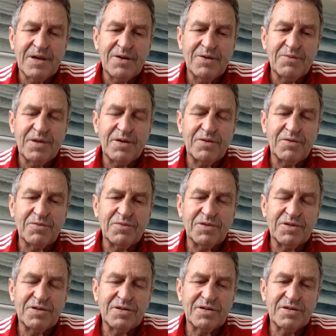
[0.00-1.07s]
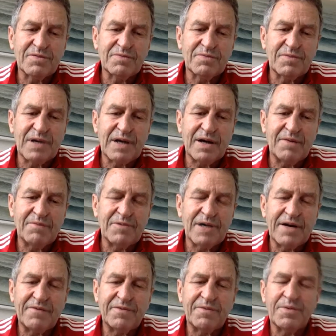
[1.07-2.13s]
whether it was
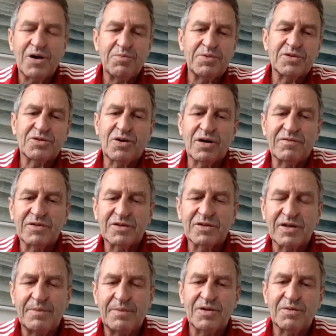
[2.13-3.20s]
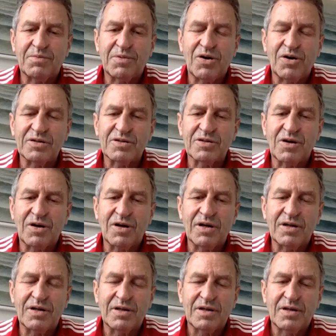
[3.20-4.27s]
running from the open side of a scrum to the blind
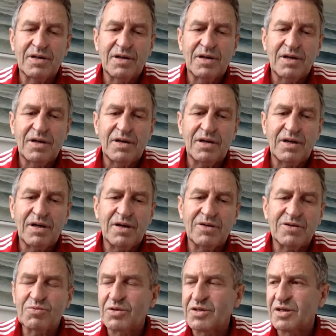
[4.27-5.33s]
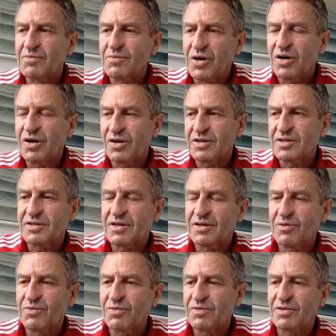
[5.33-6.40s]
side, switching my eyes to
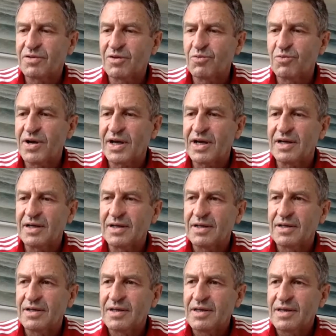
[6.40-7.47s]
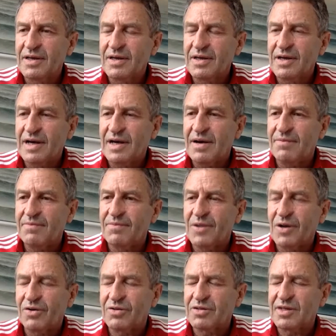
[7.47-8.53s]
the winger.
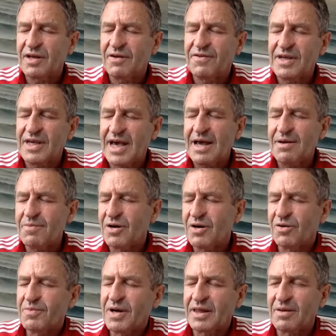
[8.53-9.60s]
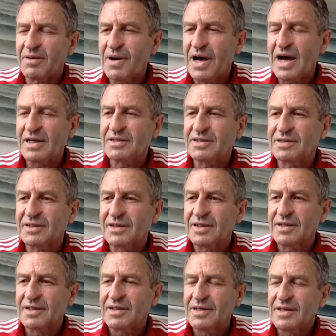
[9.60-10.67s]
I could see if he came in, I'd make the pass.
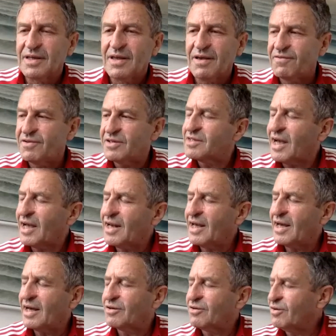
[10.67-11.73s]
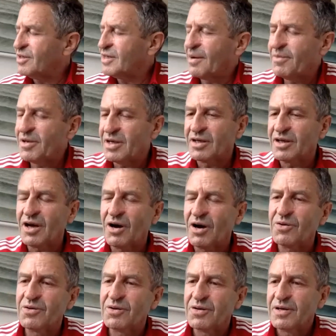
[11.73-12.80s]
If he stayed out, I'd dummy and
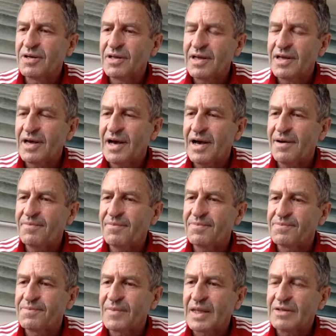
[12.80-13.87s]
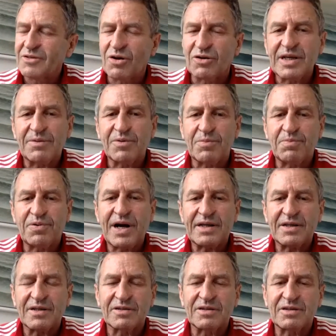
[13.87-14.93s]
go. So I was able to
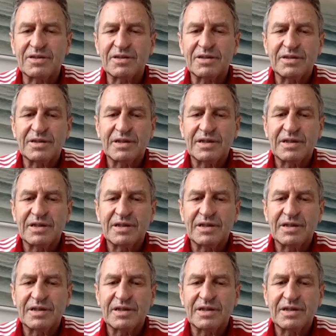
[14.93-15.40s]
practice